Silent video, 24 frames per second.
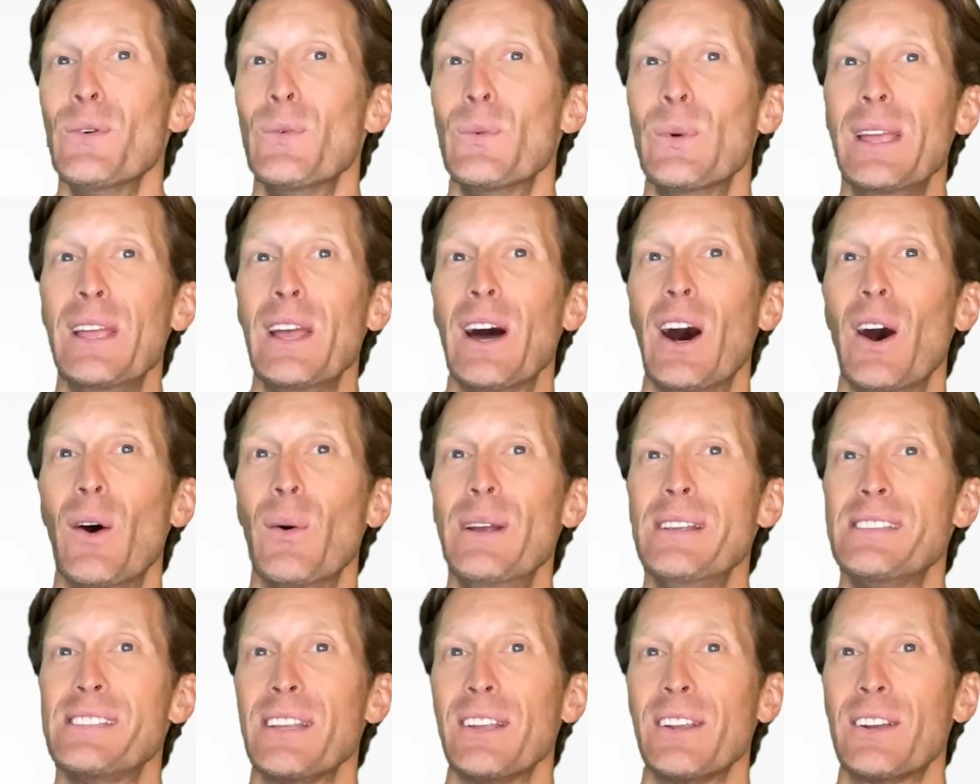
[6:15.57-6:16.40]
we
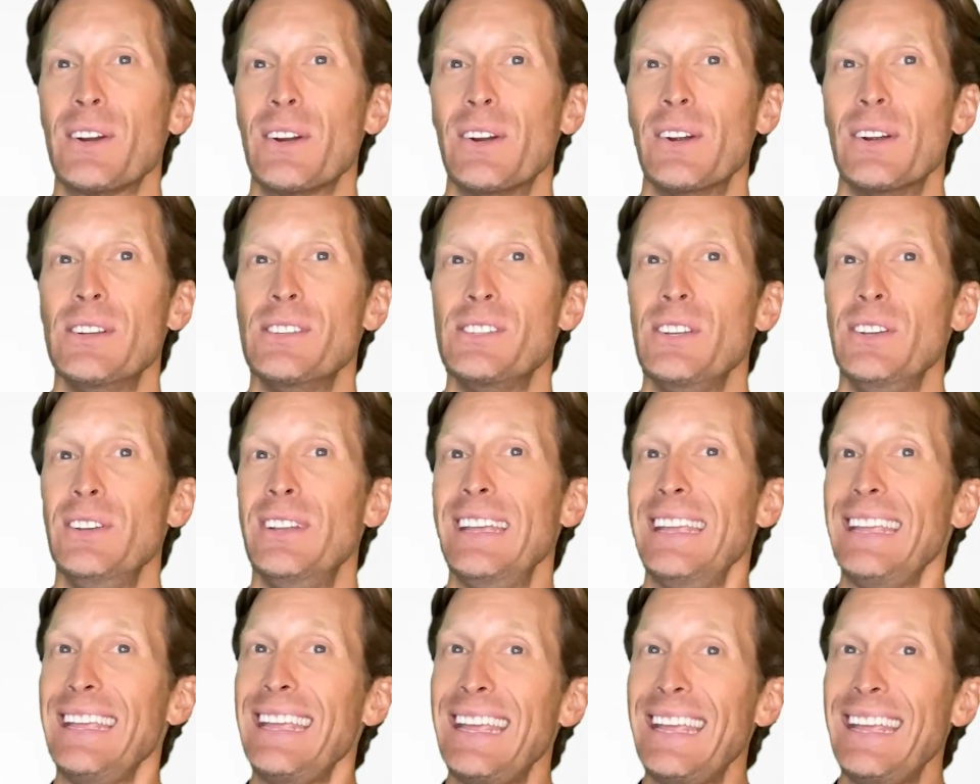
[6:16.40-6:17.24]
always encourage you
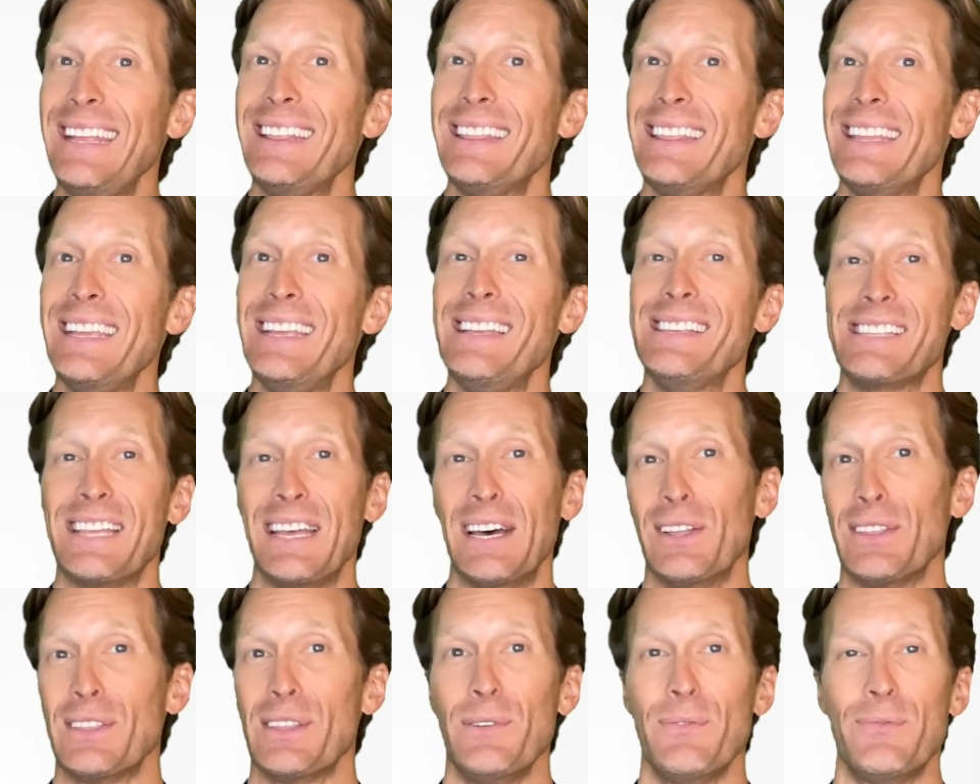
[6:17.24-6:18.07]
to eat these
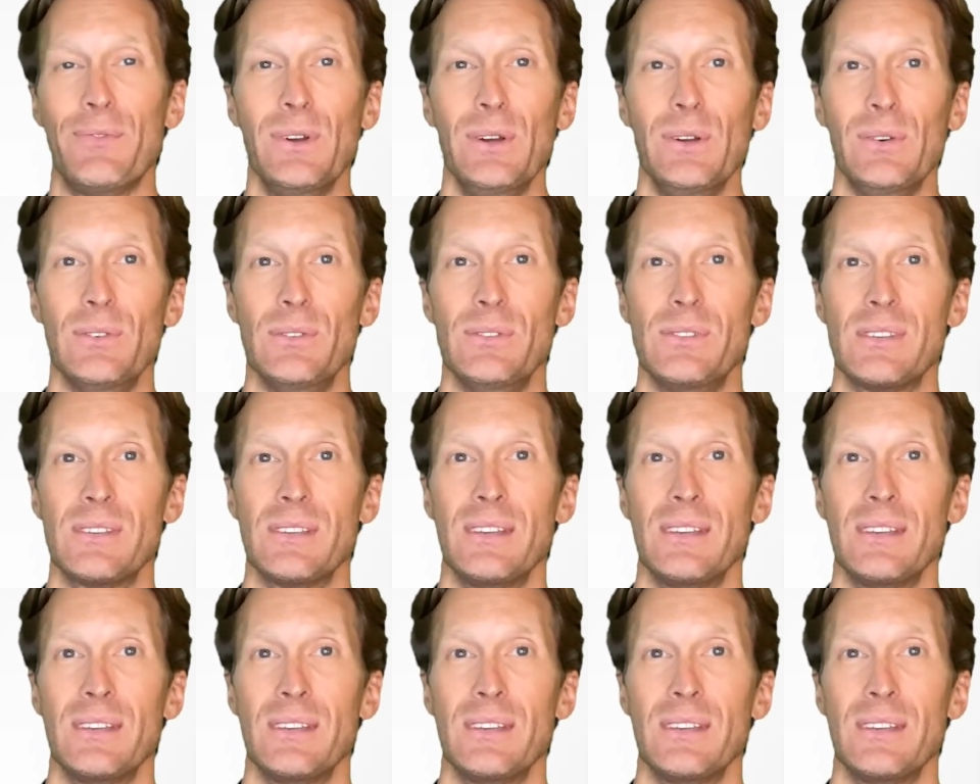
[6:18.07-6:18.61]
healthy foods.